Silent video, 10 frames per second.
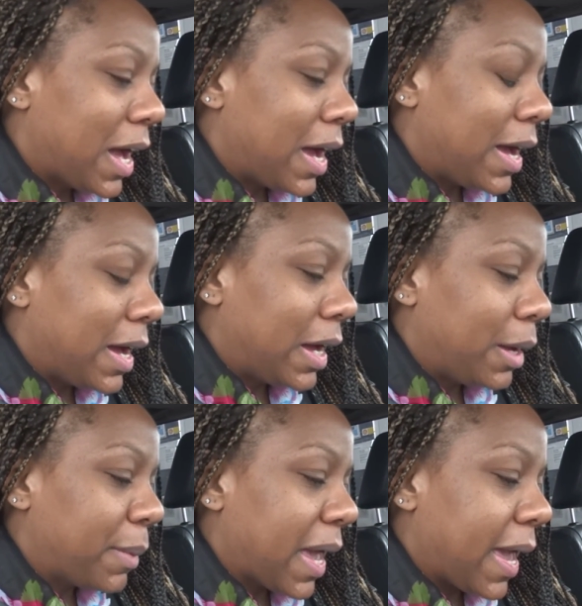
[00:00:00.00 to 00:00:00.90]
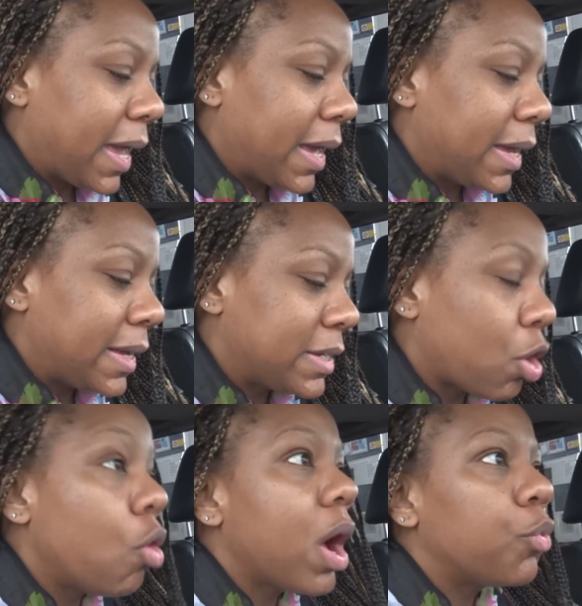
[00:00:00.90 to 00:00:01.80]
And
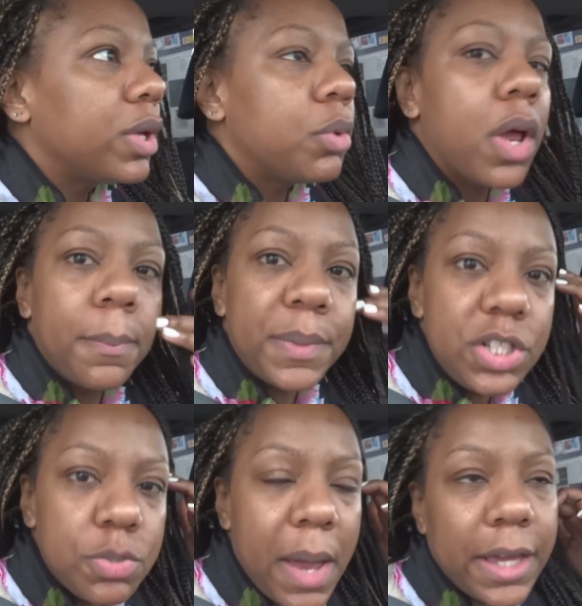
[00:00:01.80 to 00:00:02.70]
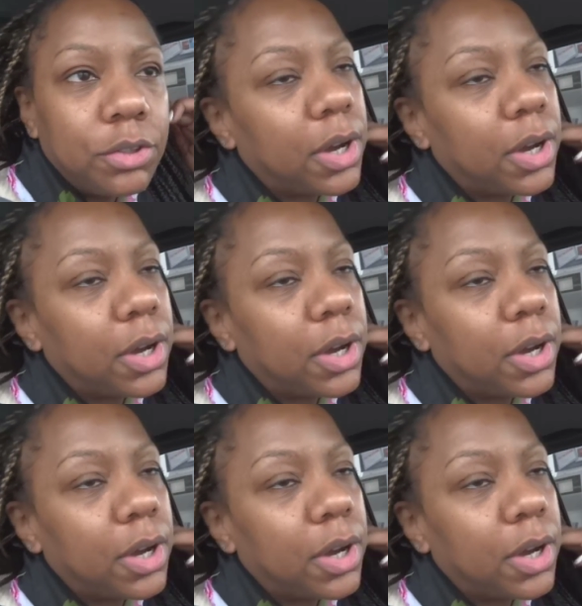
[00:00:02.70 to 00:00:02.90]
oh, I really want a beach bag, you